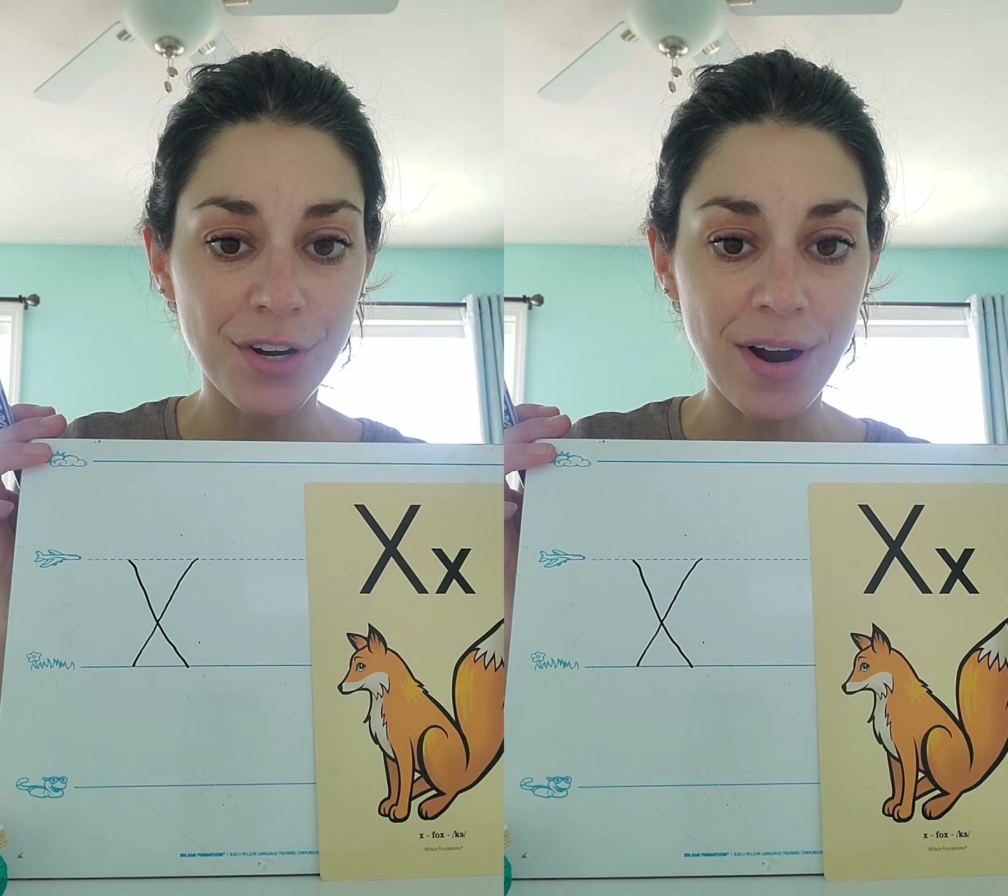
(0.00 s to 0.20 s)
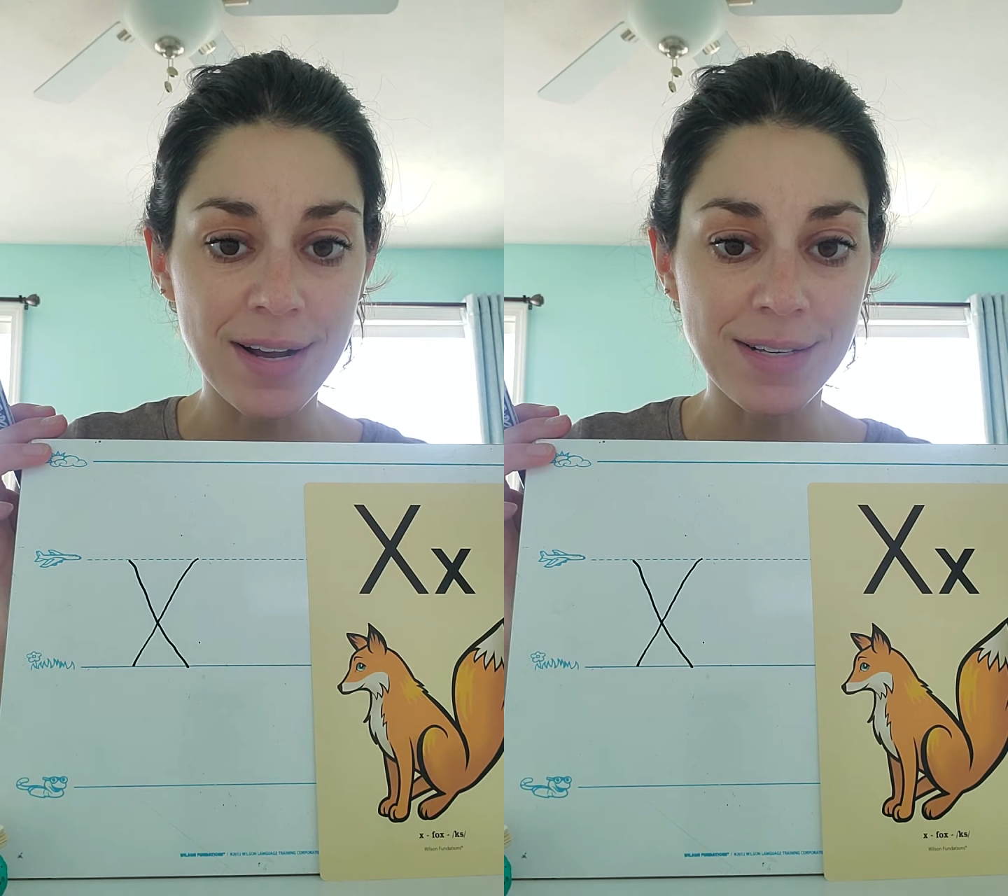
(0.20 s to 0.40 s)

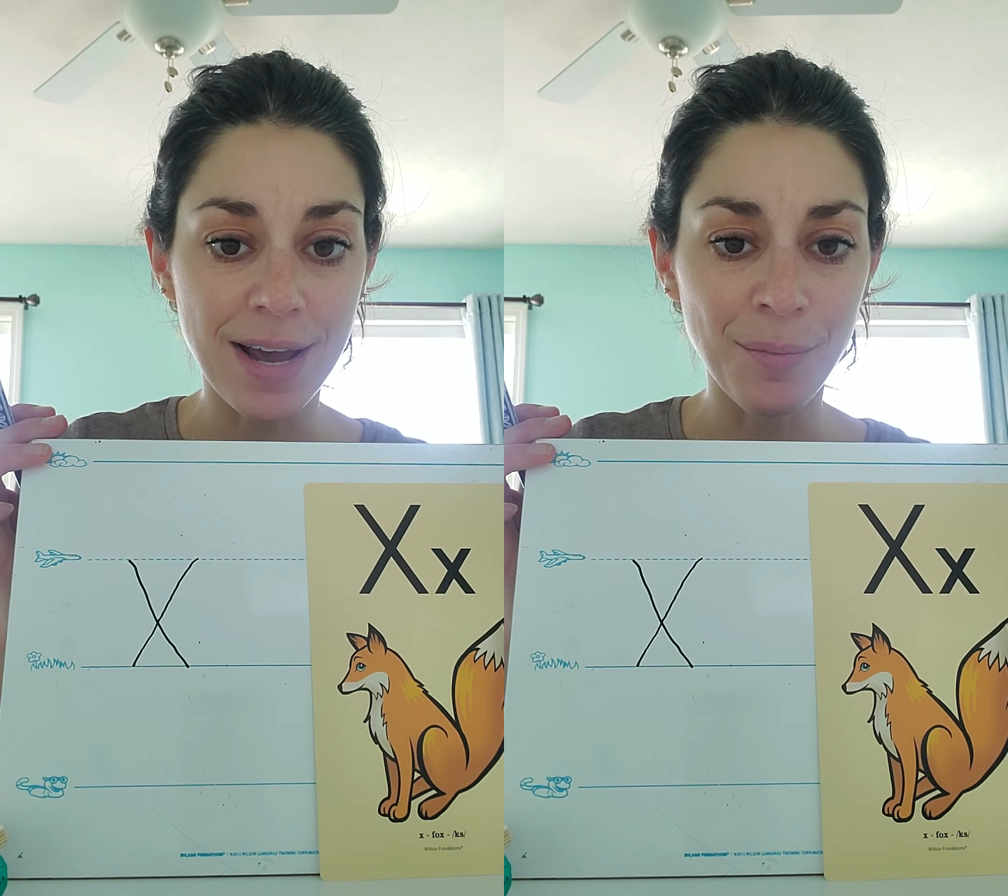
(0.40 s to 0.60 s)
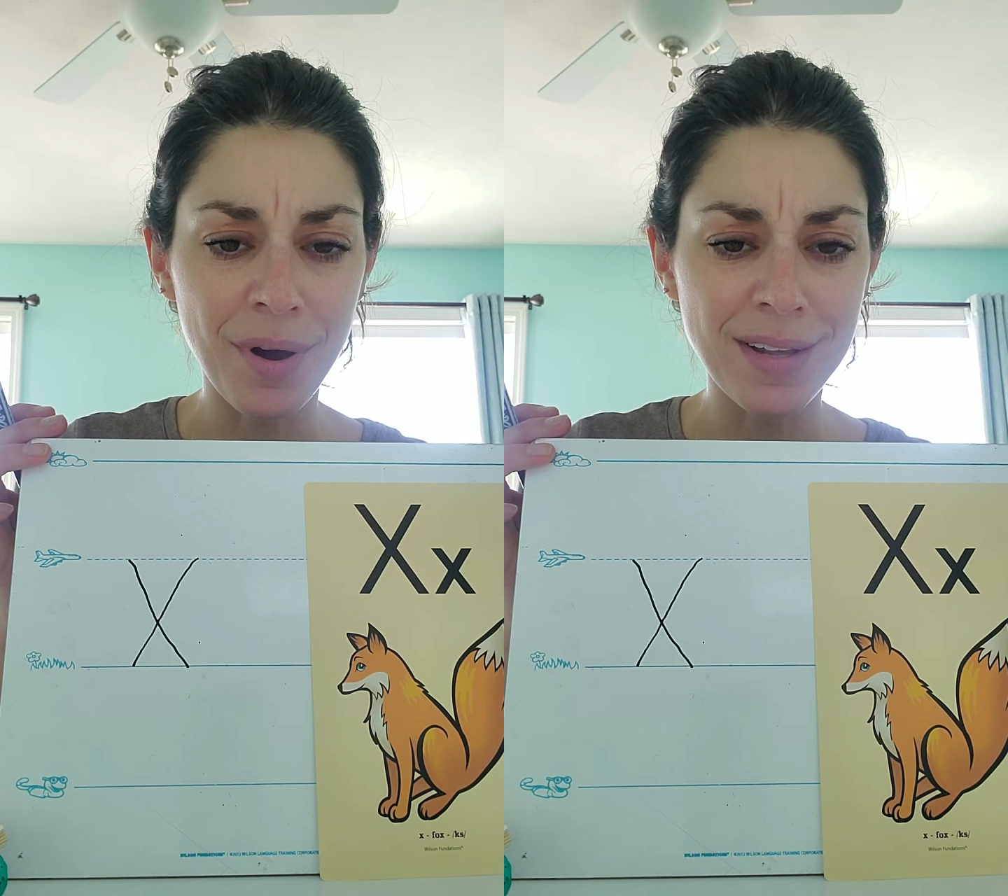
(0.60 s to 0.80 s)
grass
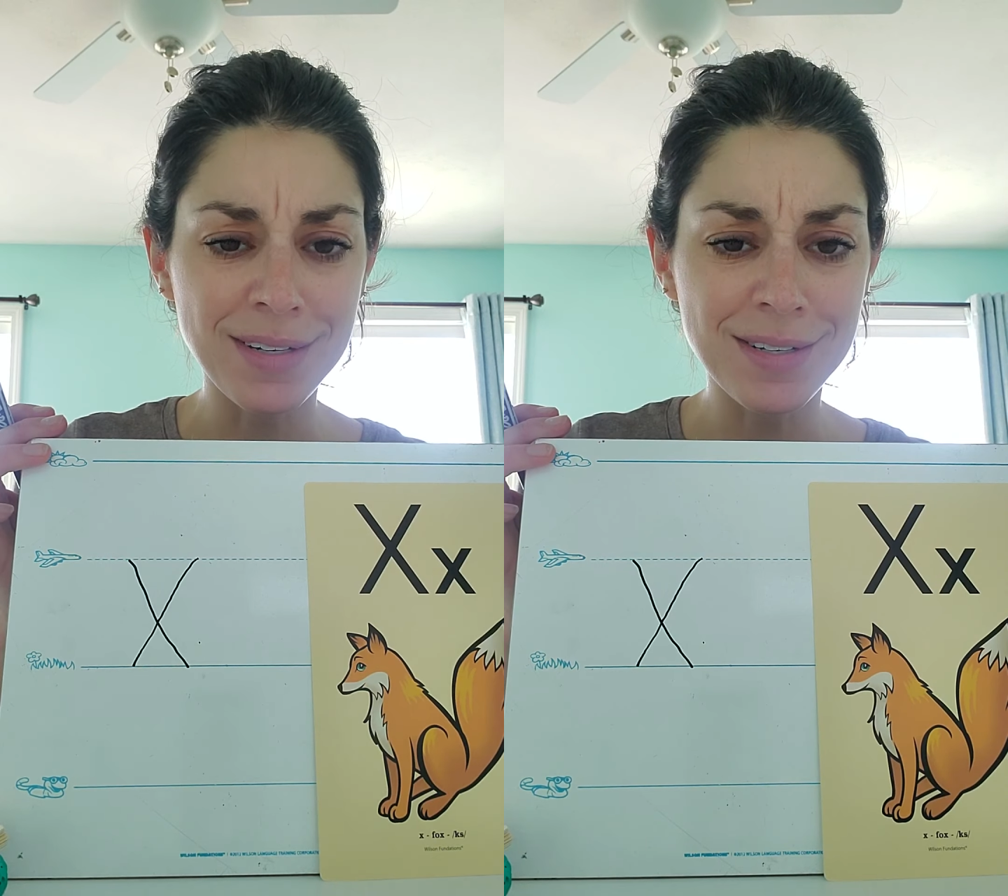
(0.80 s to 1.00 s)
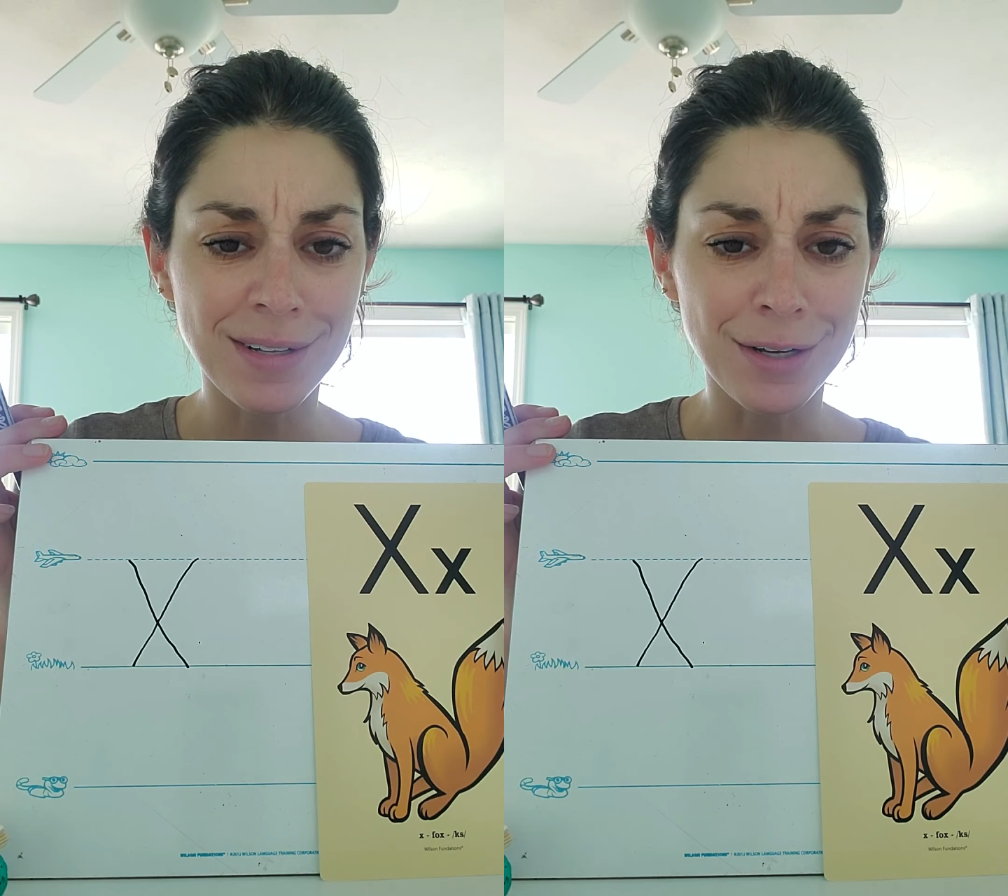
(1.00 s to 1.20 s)
line. Boy, that
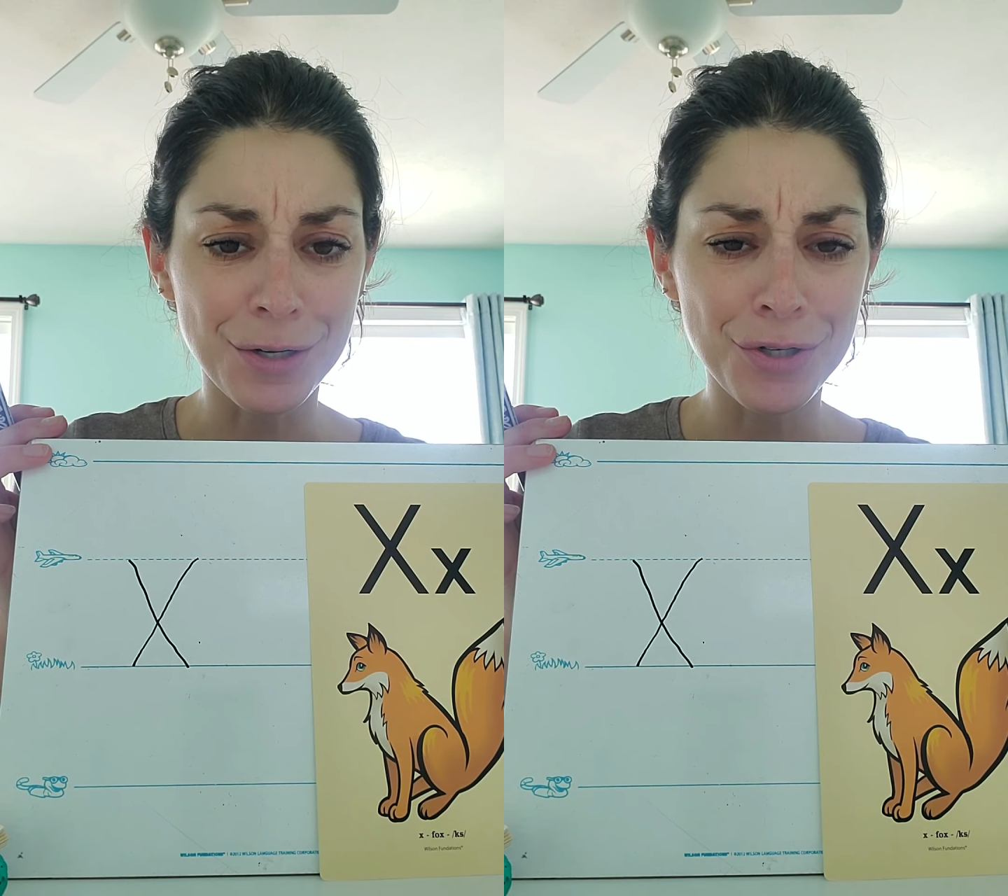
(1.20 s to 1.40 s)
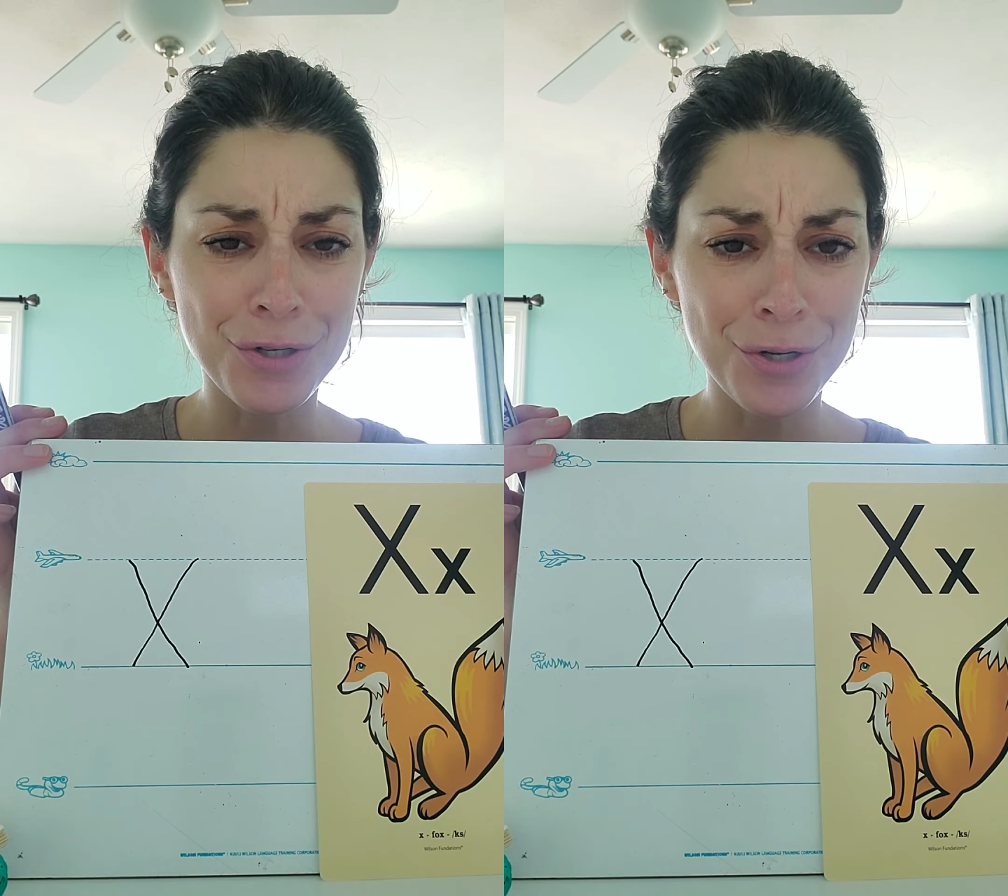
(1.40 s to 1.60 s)
doesn't
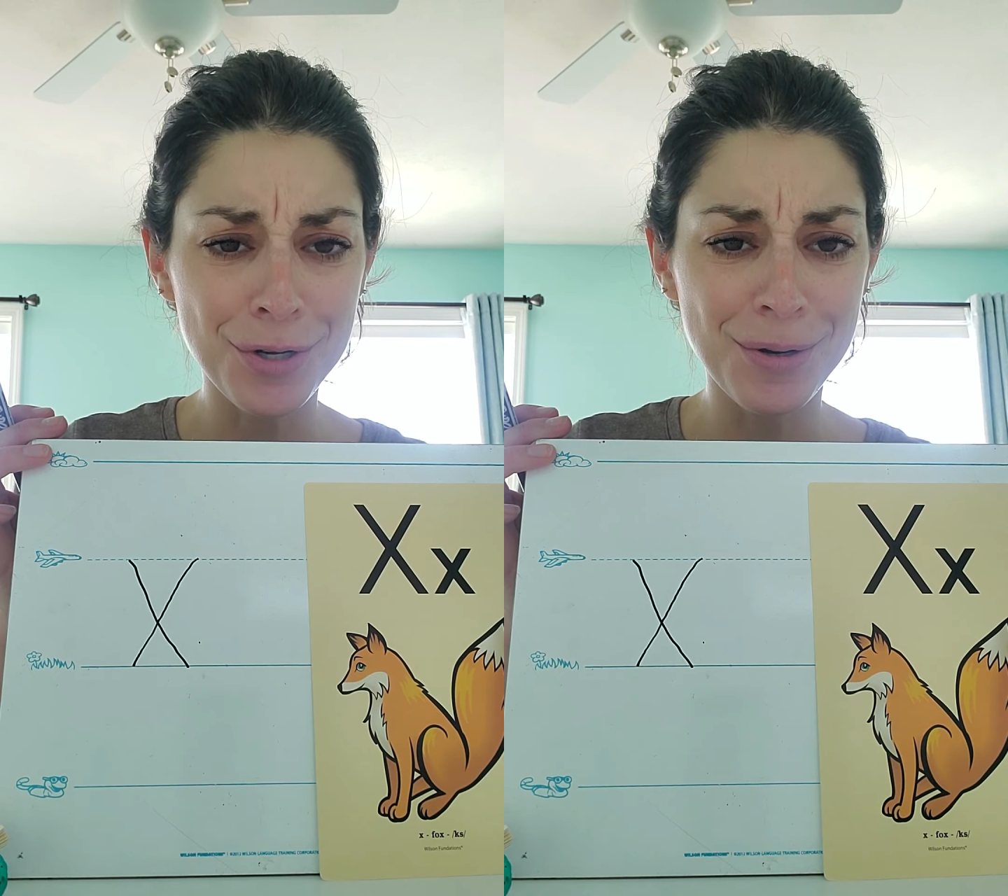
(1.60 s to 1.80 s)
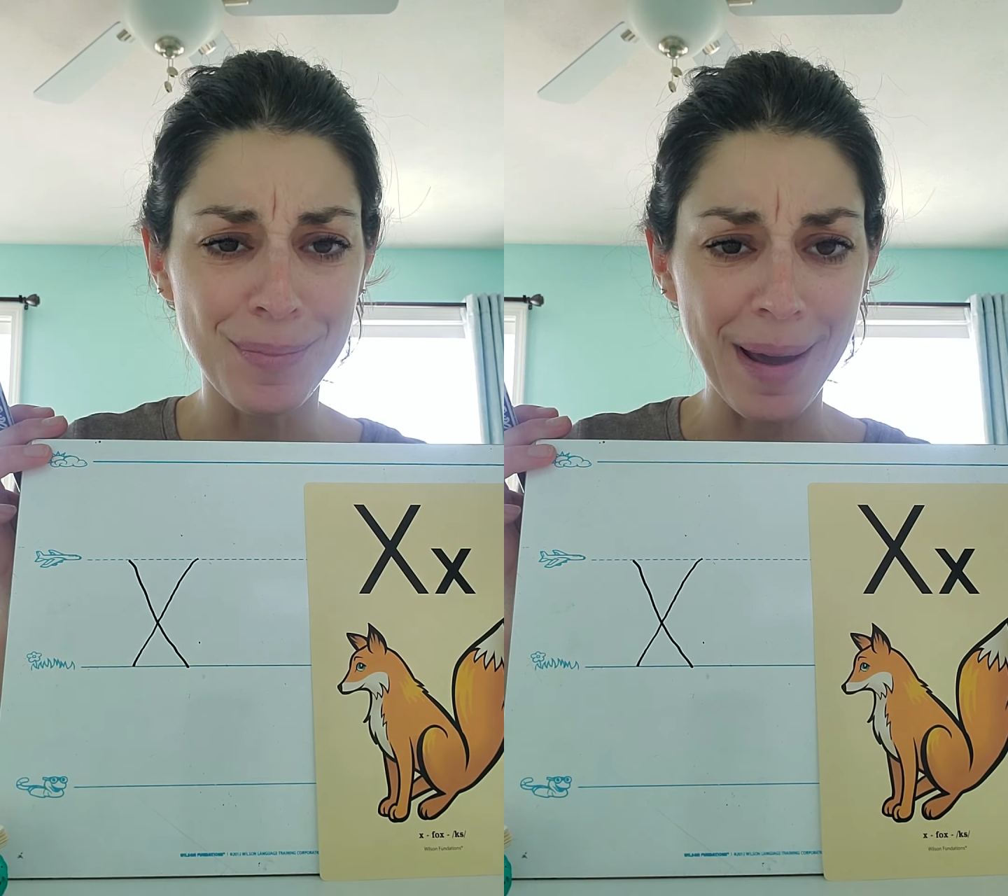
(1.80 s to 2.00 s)
look
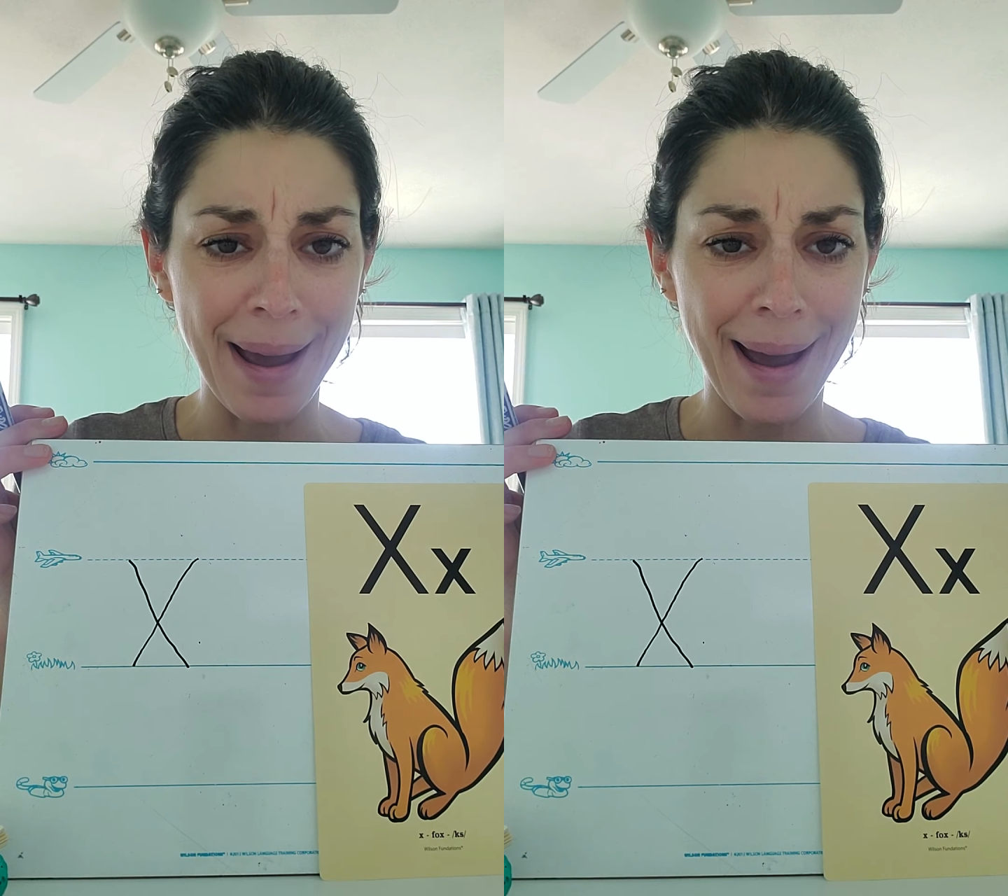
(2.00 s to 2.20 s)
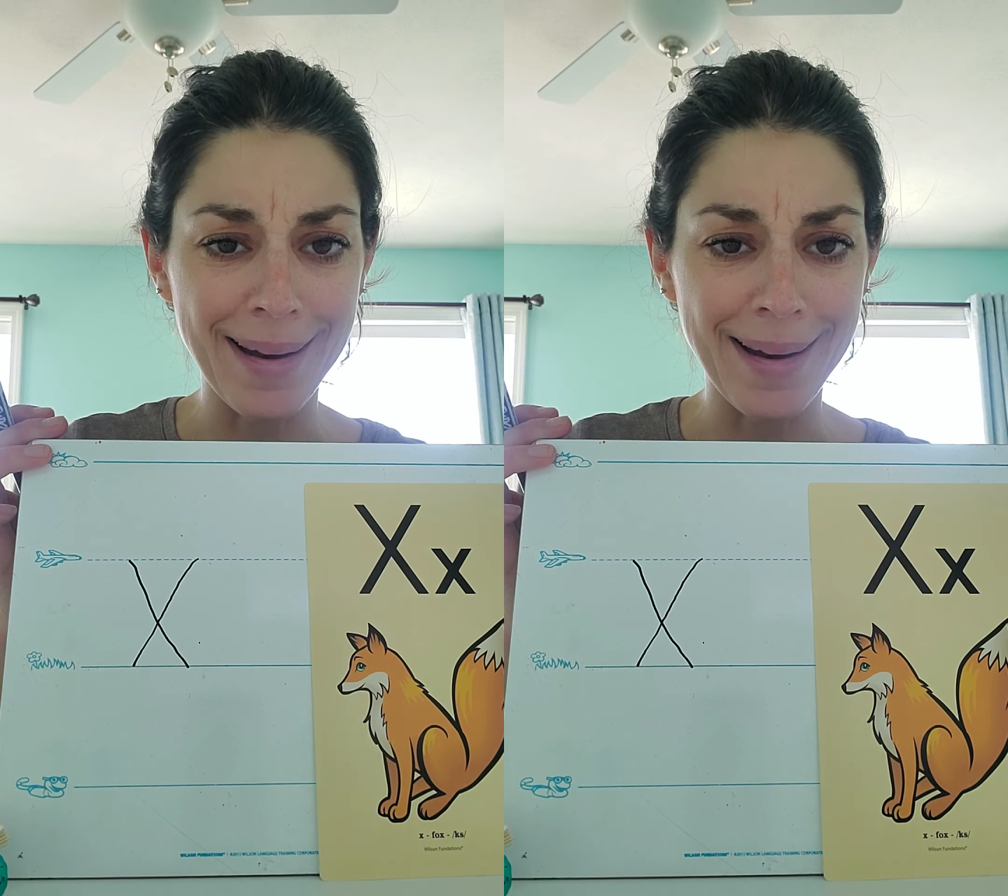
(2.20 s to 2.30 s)
too bad.